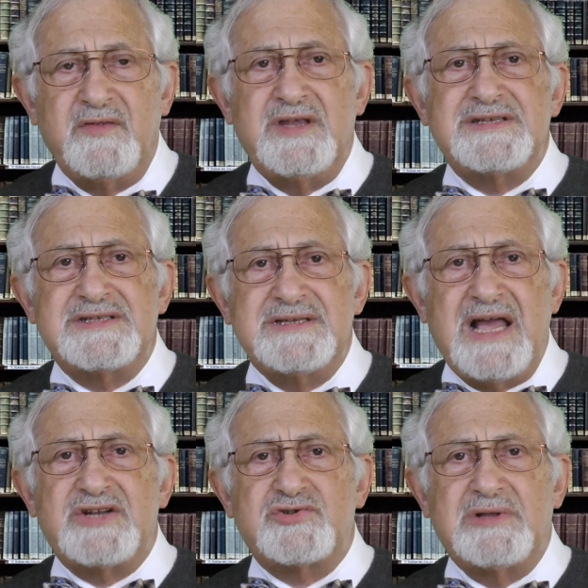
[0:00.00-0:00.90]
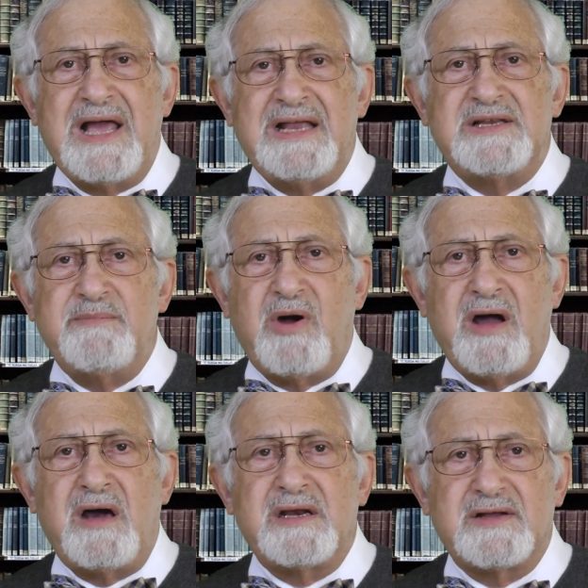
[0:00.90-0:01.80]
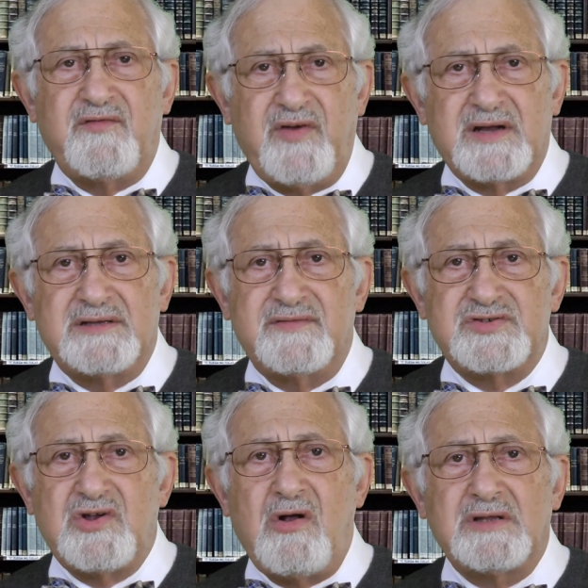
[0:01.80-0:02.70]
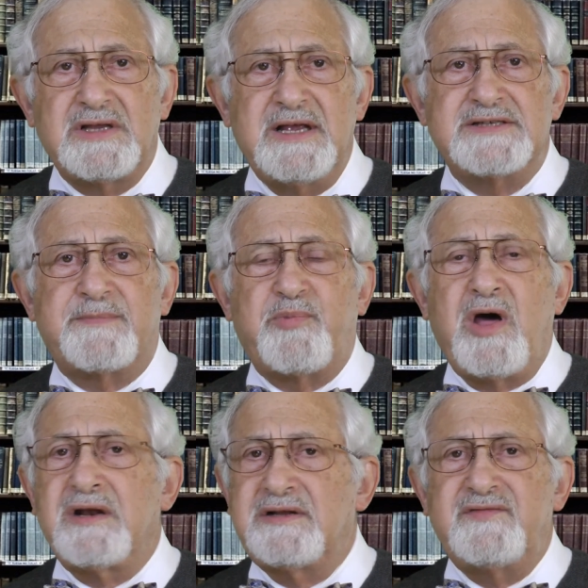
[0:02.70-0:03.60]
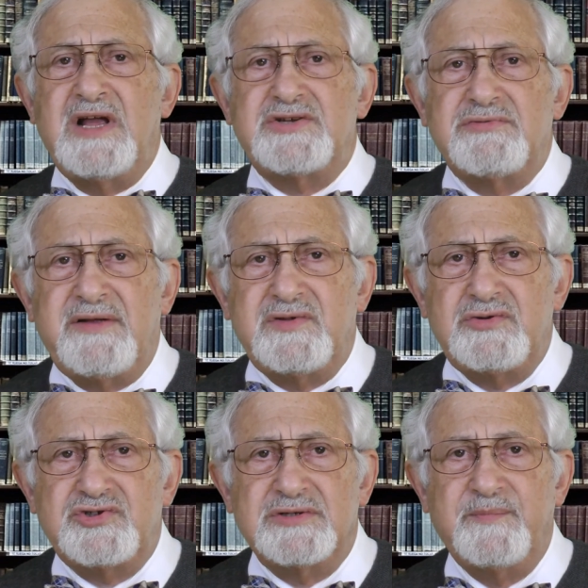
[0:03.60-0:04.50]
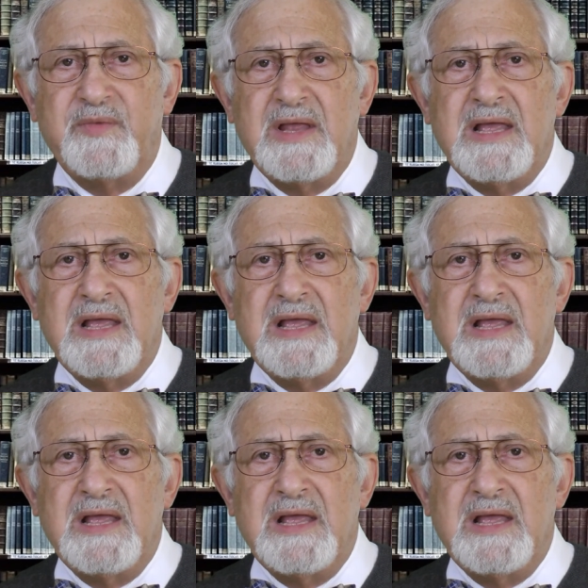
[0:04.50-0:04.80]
This natural antibiotic effect of salt is a product of natural evolution